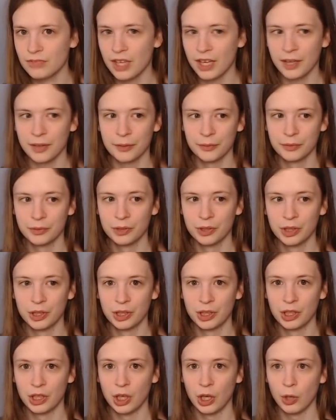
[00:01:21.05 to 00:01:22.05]
yeah.
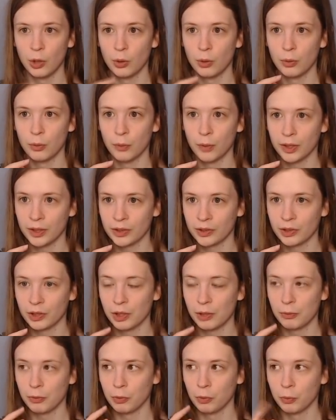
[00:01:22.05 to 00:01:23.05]
Well,